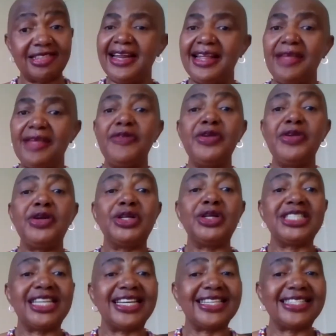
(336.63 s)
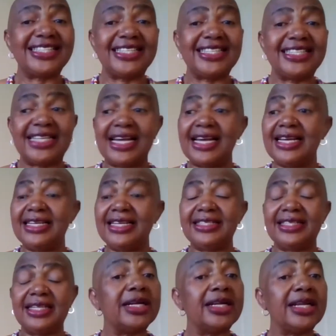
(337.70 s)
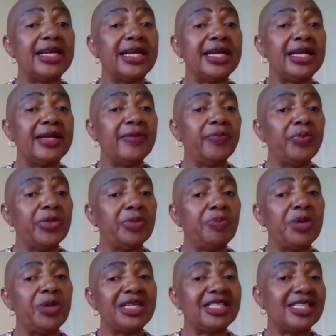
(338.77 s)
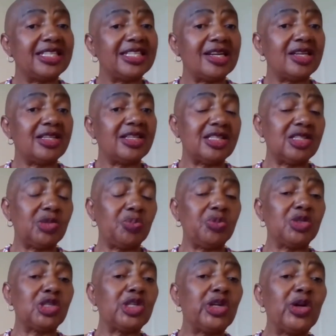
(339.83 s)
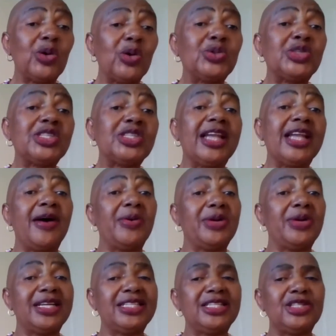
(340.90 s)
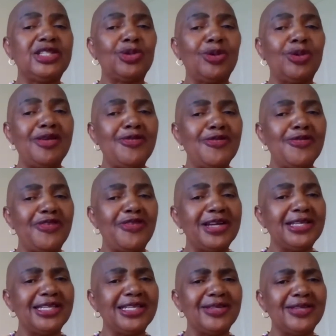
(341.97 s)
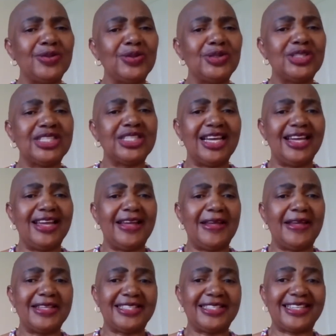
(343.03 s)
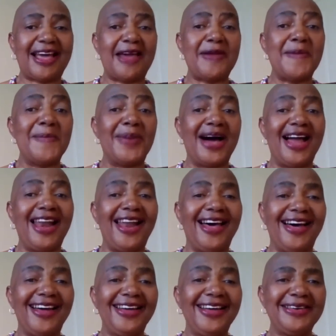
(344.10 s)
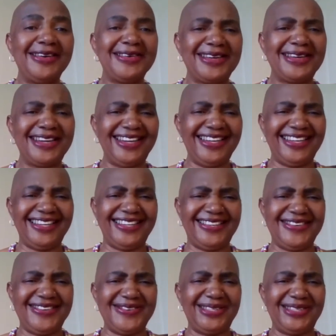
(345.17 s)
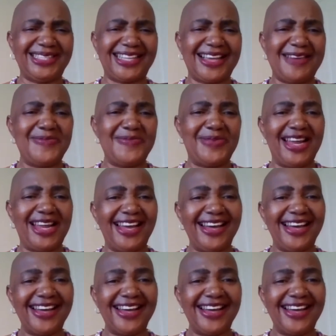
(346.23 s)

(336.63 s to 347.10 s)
If you don't exercise, the peristalsis slows down. That is why you find those skyballa. You know skyballa?